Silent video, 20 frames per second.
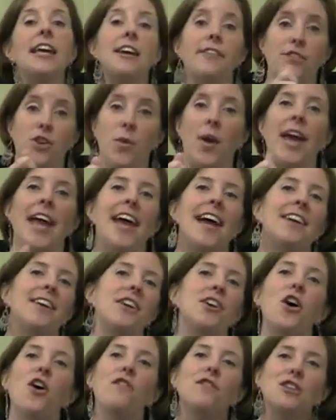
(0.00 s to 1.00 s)
if you hand
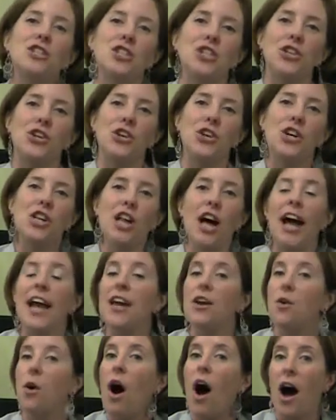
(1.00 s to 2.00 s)
it over to your
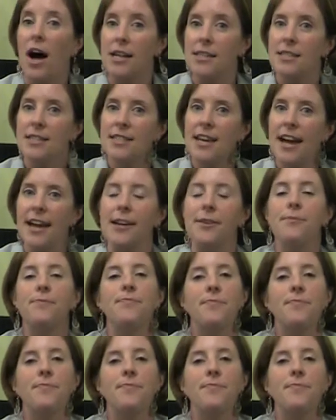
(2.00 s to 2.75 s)
client on site.